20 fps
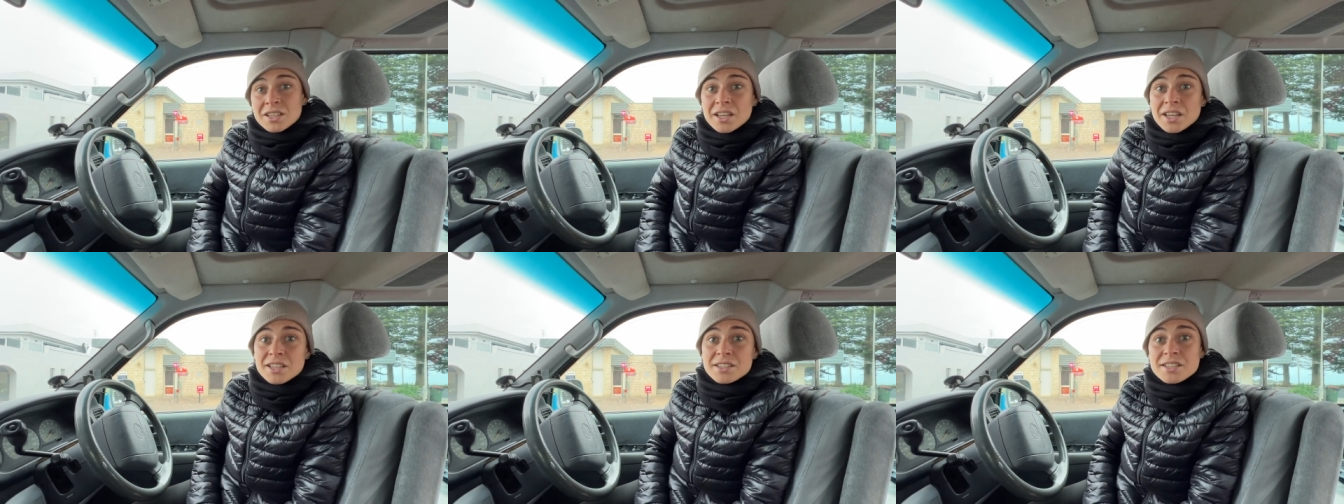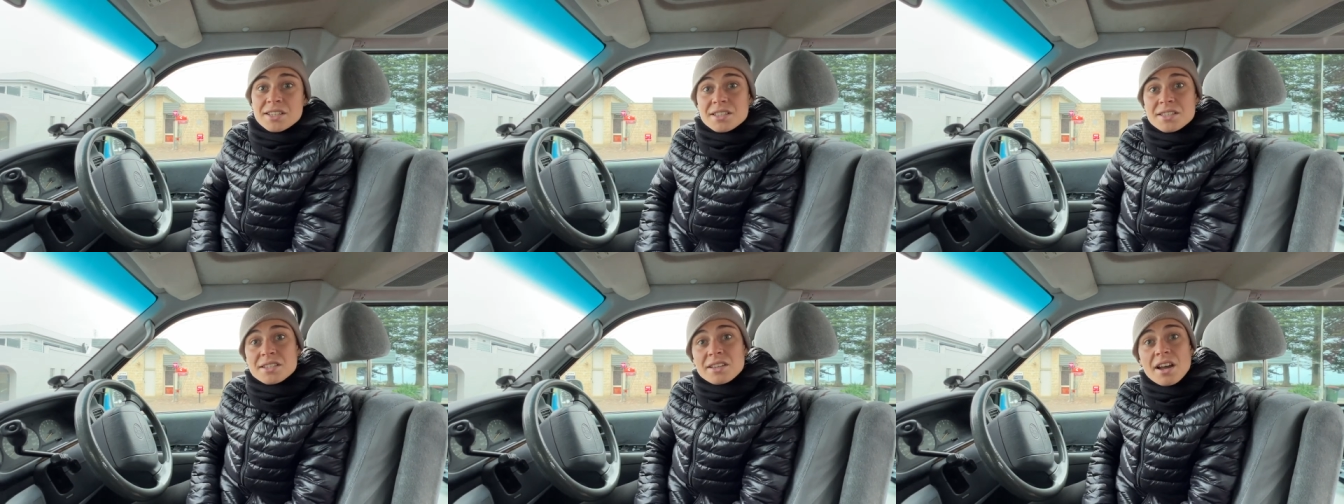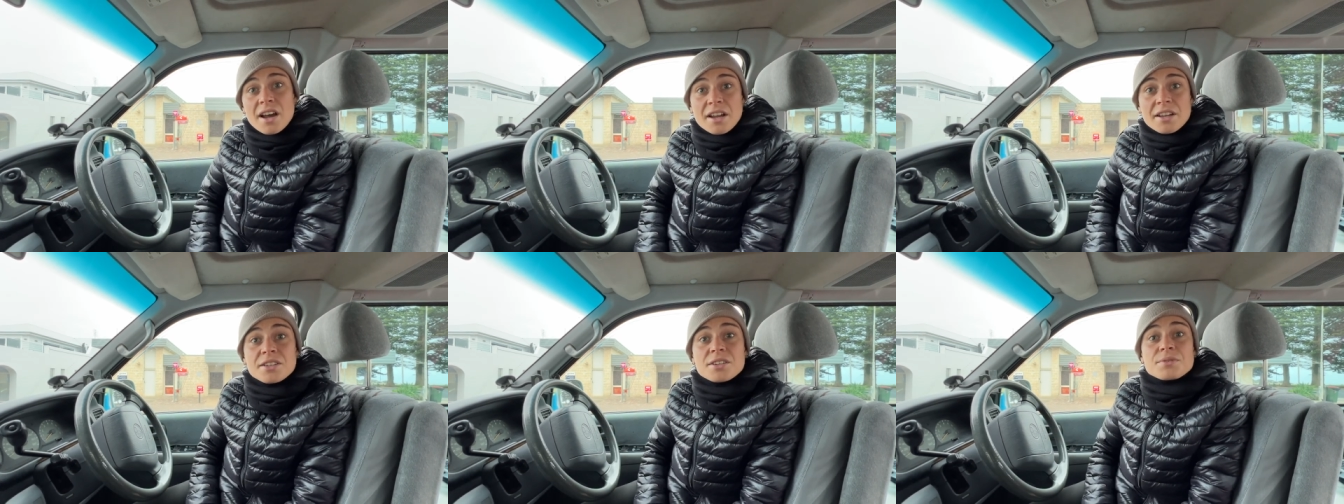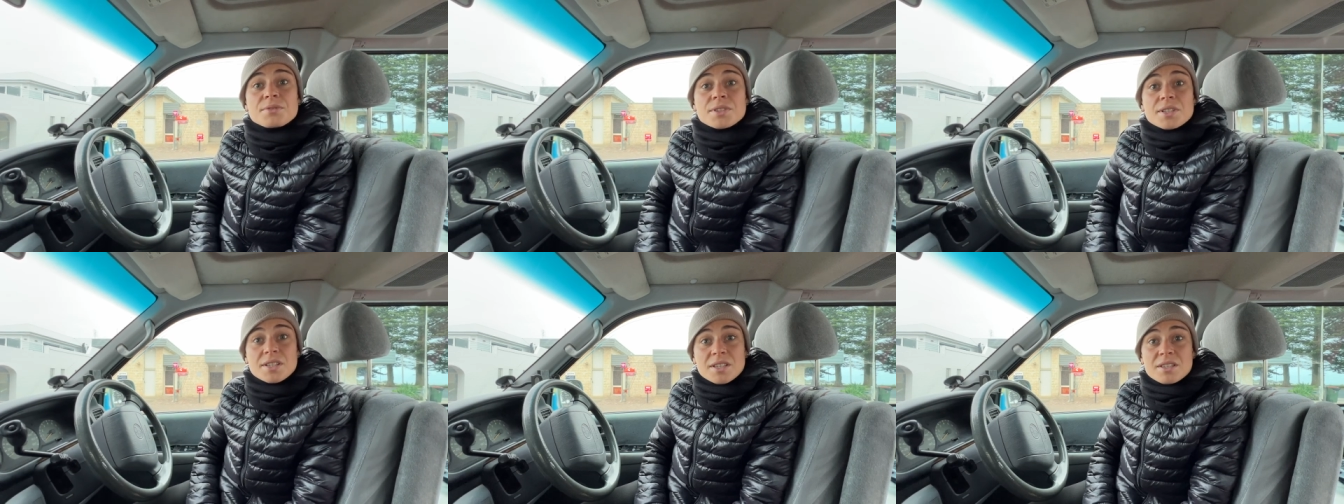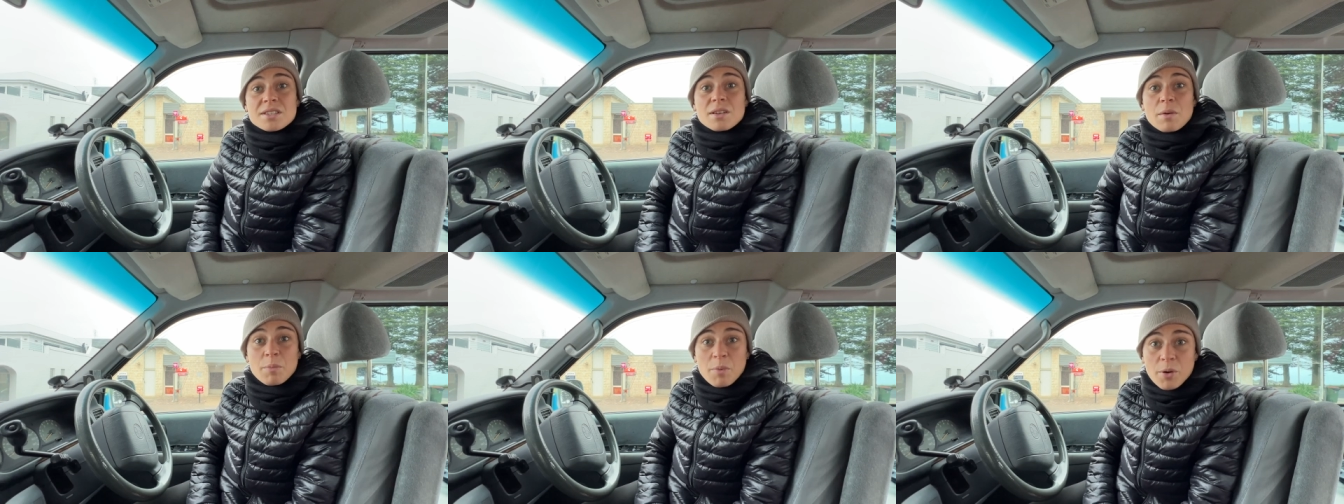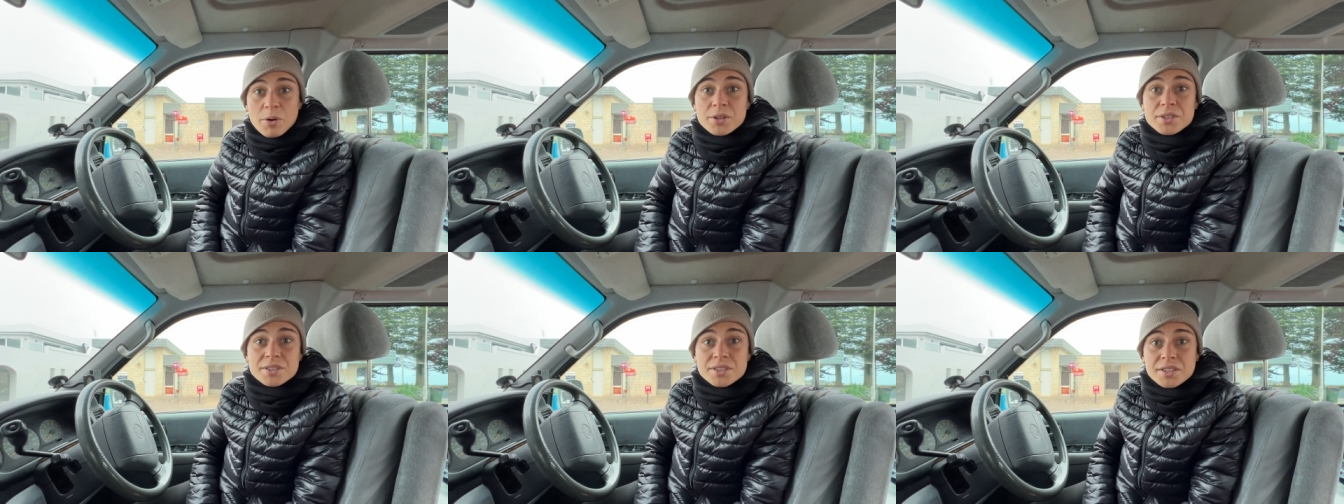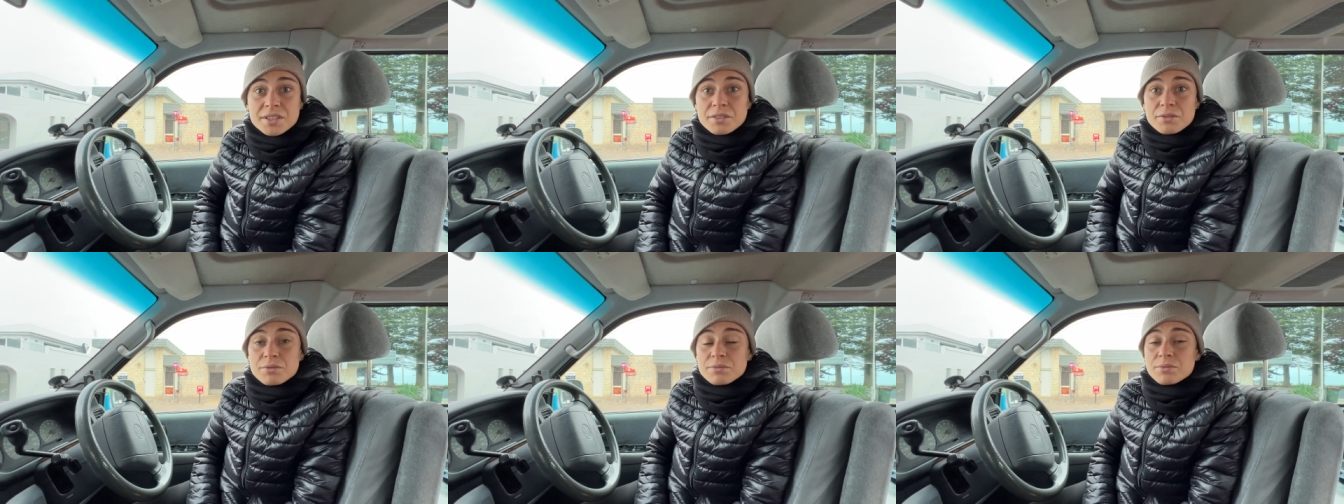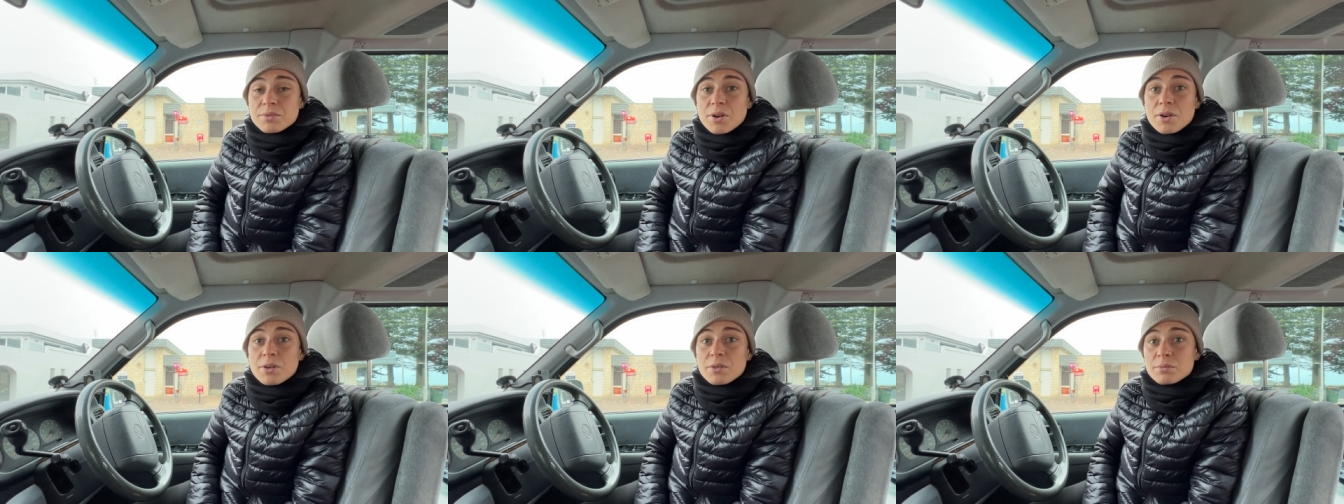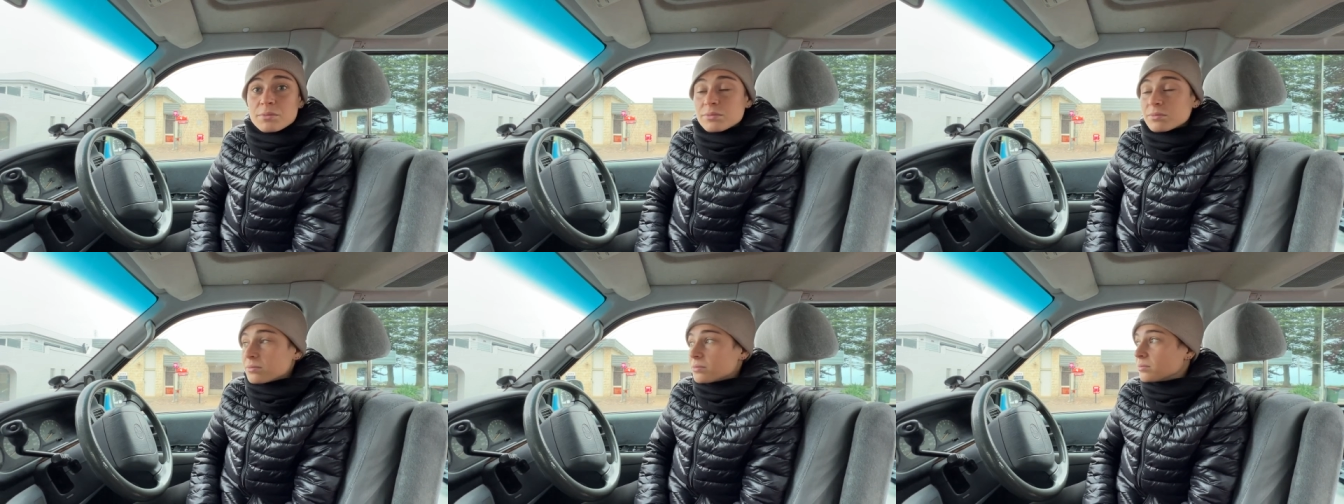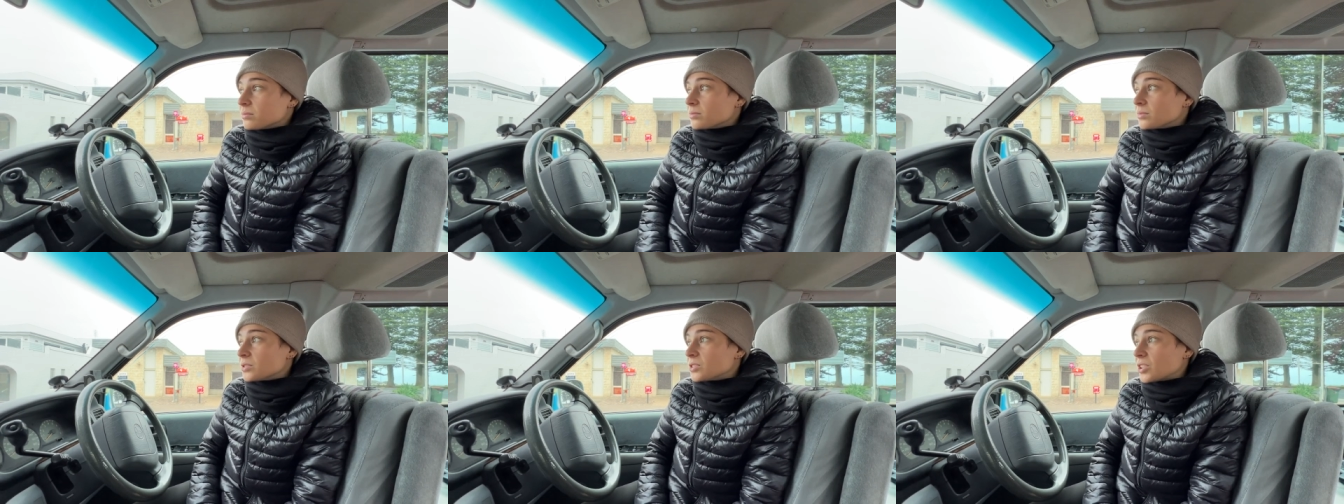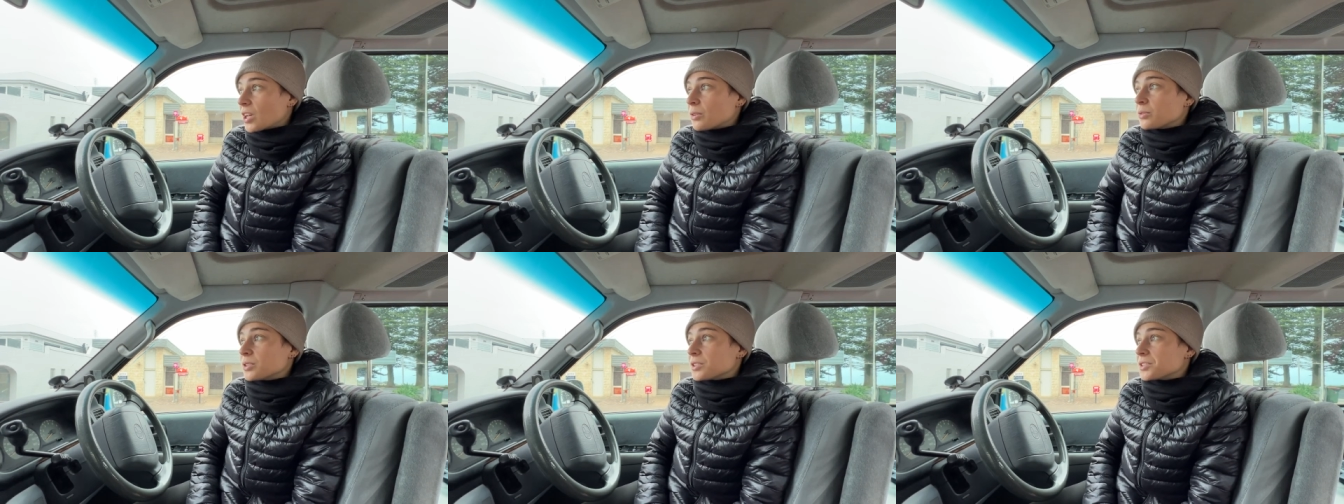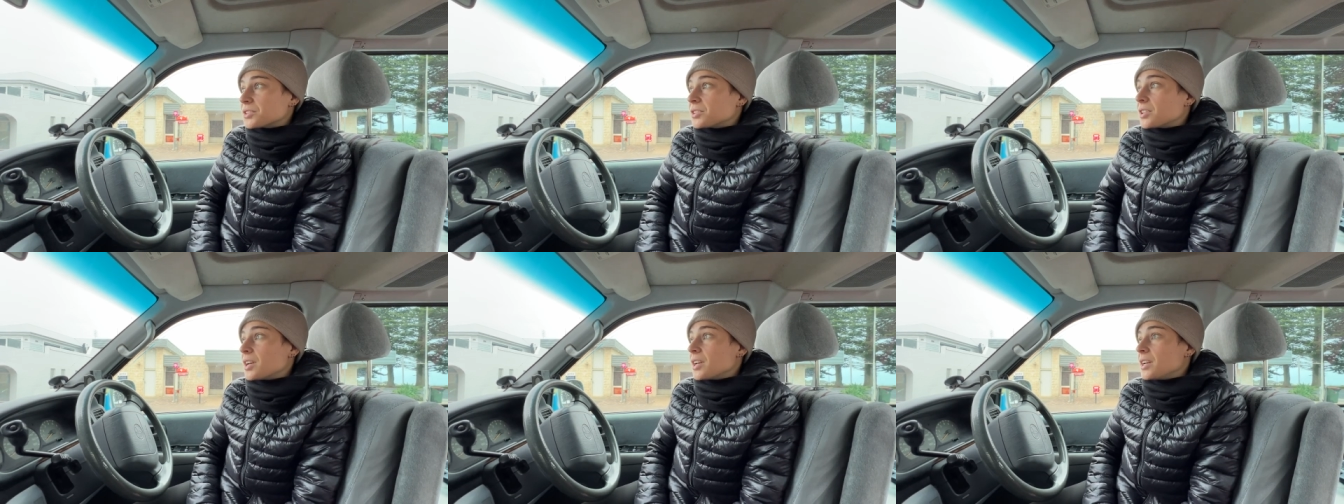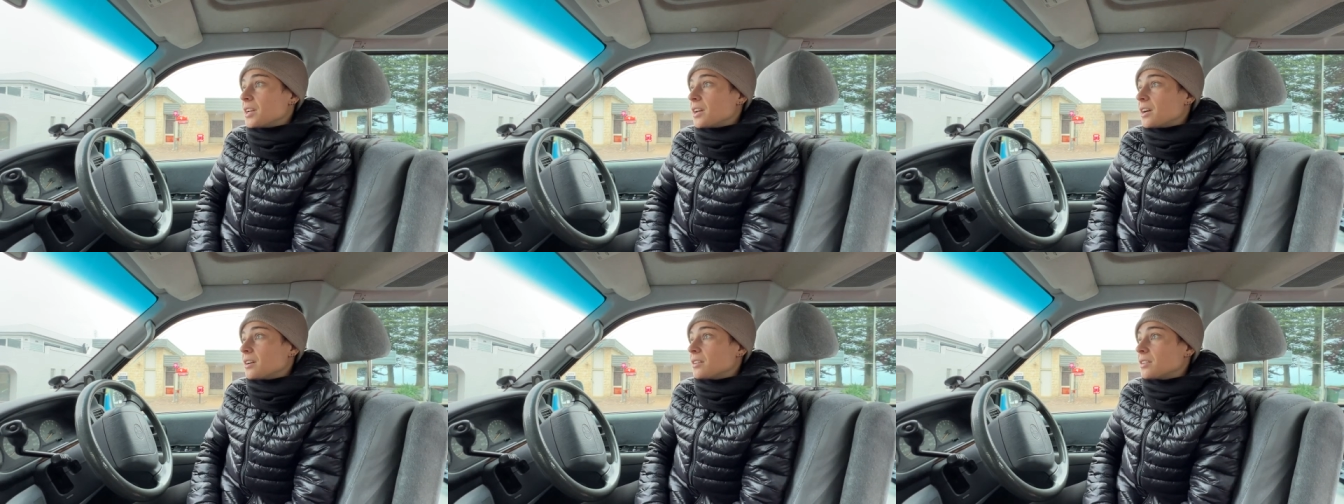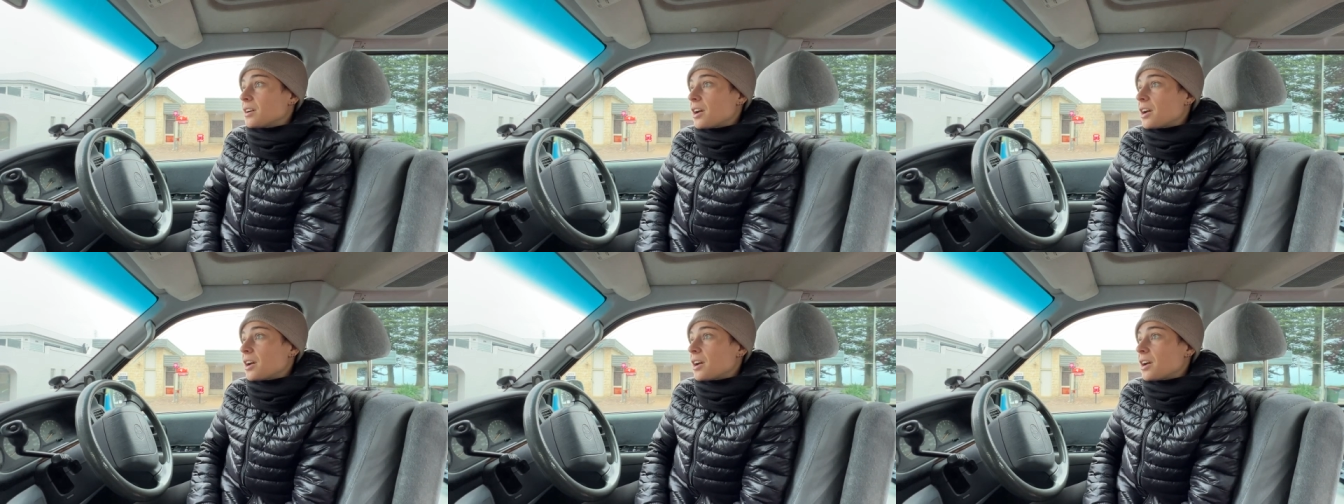And that's kind of disappointing from South Australia.